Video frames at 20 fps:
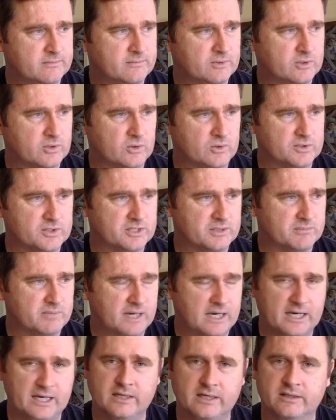causing
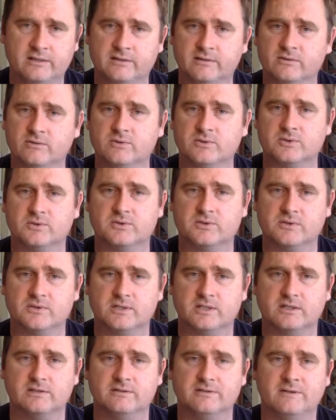pain and all sorts of
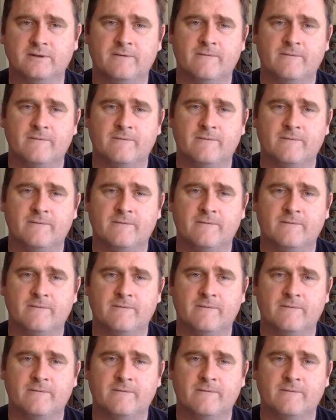stuff.